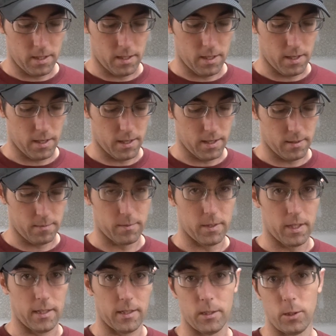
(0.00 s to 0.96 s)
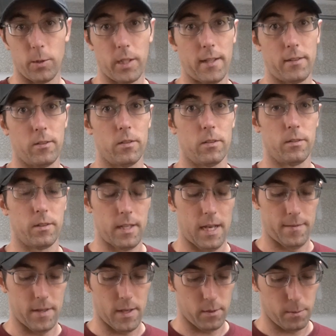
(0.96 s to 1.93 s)
And then you would have to
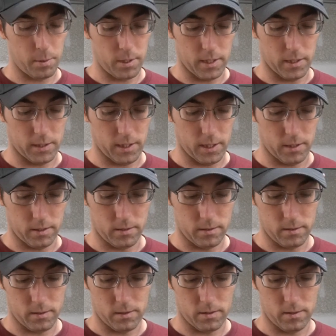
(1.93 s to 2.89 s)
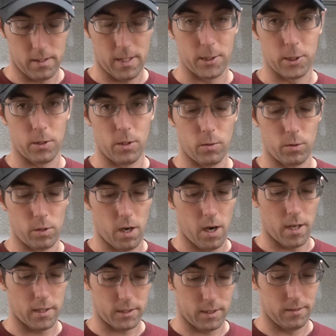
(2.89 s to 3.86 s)
have that replaced at your own
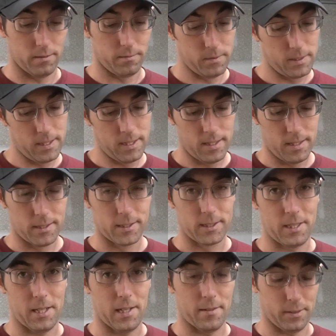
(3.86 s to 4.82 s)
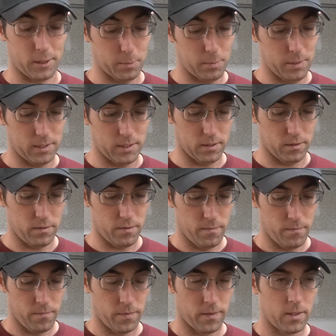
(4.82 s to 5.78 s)
cost, and it's kind of expensive.
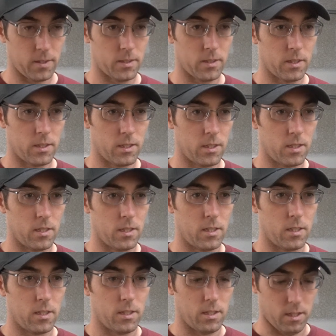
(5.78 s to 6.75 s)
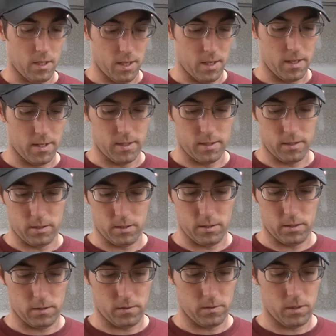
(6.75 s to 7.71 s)

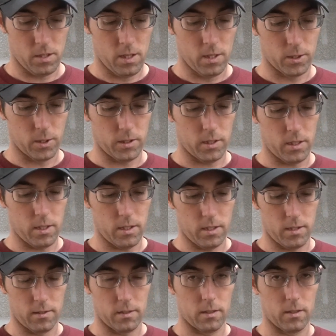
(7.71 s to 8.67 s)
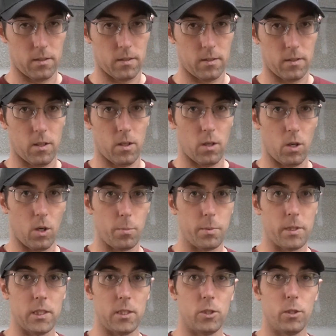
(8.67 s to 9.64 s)
So the
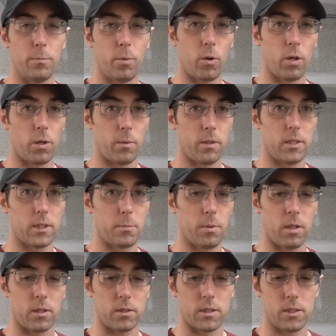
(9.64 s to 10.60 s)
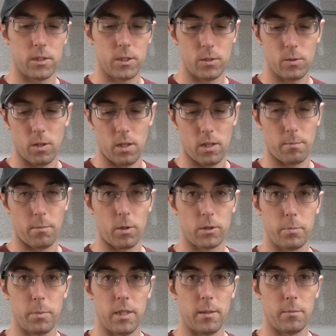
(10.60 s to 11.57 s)
OBD2 port where this plugs into on
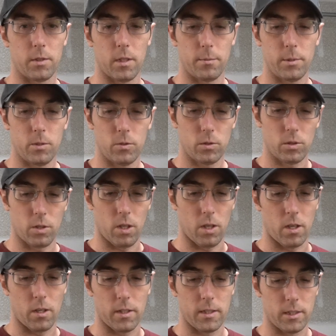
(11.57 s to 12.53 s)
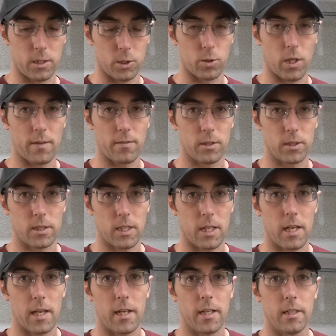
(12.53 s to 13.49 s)
most BMWs are in the driver's
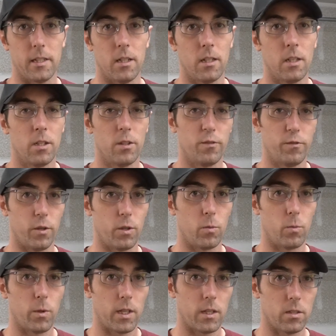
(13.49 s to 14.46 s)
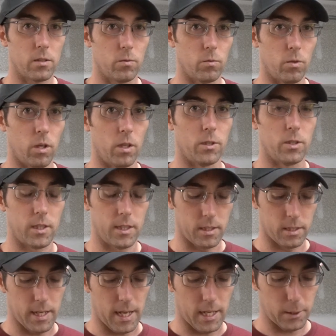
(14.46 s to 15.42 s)
side footwell underneath
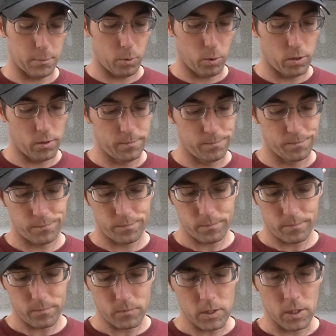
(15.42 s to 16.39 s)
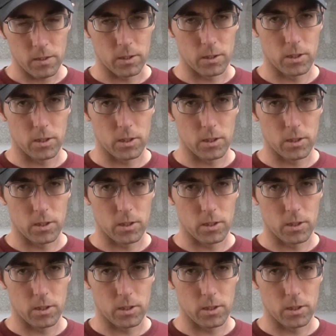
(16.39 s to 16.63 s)
the dashboard. There's